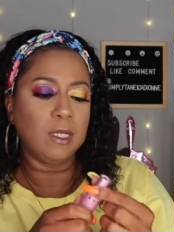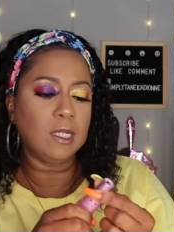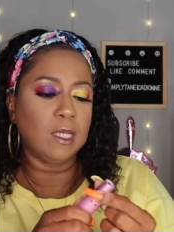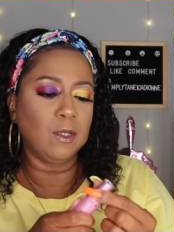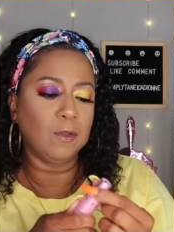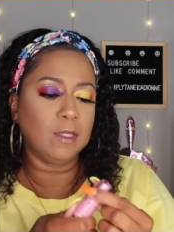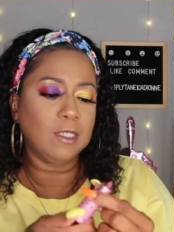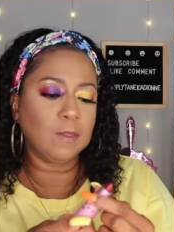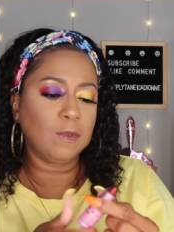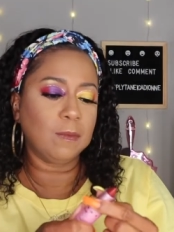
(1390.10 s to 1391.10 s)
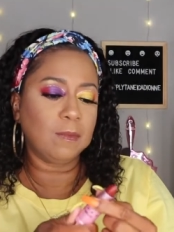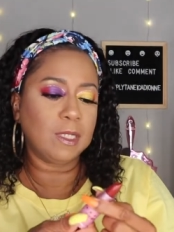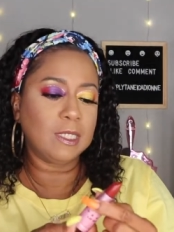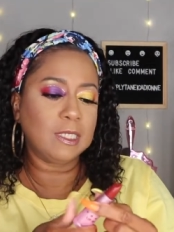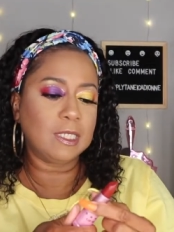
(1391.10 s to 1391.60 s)
anywho, this one,
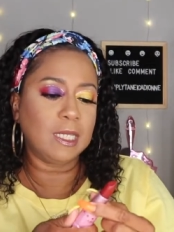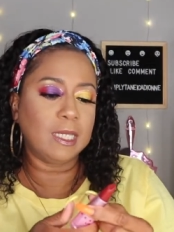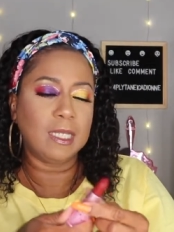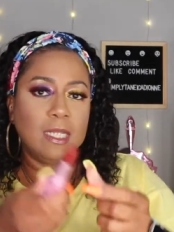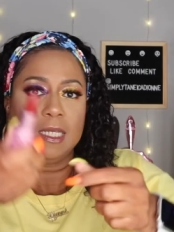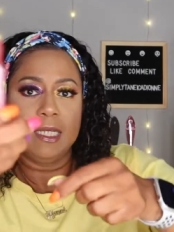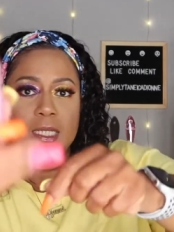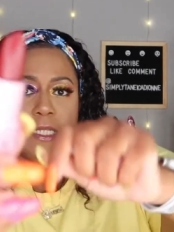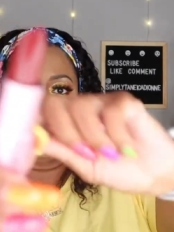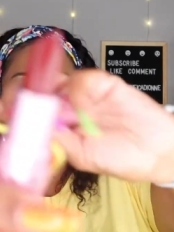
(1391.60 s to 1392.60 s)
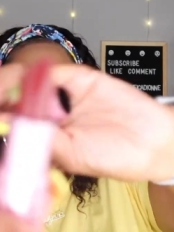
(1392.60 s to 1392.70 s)
blood stain. They,